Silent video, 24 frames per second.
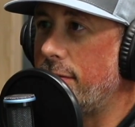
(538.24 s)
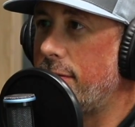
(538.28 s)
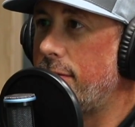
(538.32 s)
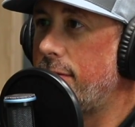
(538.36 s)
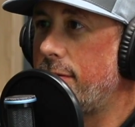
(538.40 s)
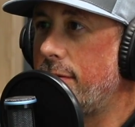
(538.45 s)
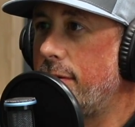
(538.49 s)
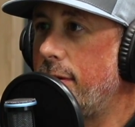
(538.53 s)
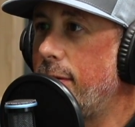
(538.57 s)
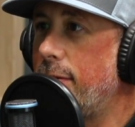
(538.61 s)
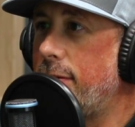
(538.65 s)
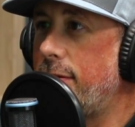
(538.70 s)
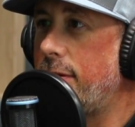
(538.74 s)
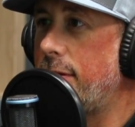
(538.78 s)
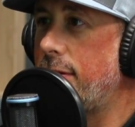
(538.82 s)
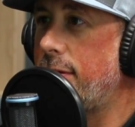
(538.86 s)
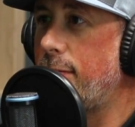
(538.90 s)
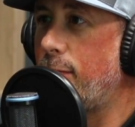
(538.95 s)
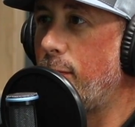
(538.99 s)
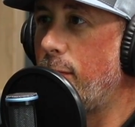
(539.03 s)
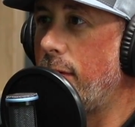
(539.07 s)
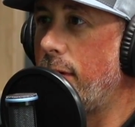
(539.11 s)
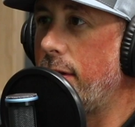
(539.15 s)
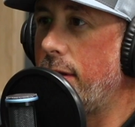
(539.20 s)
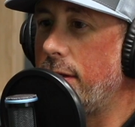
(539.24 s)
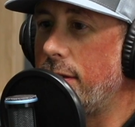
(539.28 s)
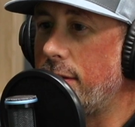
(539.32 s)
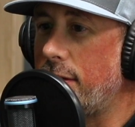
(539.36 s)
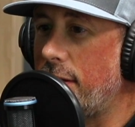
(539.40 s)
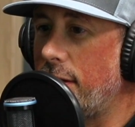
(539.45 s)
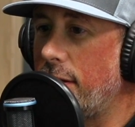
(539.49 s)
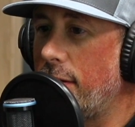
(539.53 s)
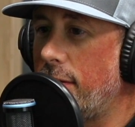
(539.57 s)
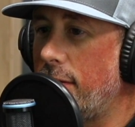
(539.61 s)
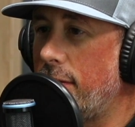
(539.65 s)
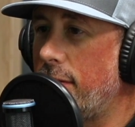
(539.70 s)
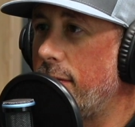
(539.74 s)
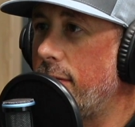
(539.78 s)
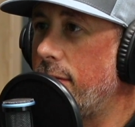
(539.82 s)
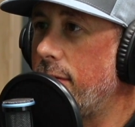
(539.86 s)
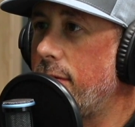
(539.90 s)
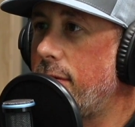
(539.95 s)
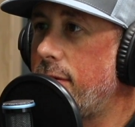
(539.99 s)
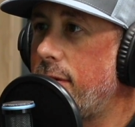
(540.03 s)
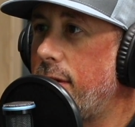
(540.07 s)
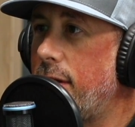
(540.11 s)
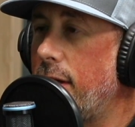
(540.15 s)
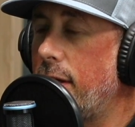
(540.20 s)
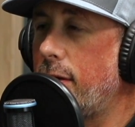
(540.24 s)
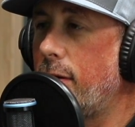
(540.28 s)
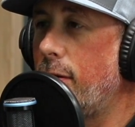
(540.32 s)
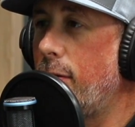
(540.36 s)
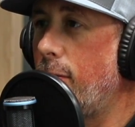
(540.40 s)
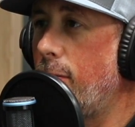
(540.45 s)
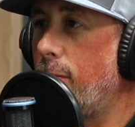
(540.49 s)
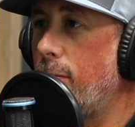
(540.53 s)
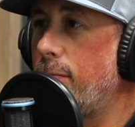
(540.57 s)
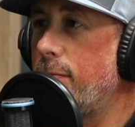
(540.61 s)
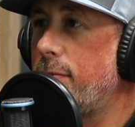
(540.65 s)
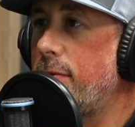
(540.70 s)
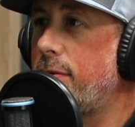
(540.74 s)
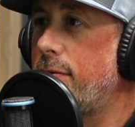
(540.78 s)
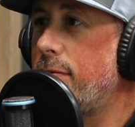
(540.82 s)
It's just one of these little stick homes,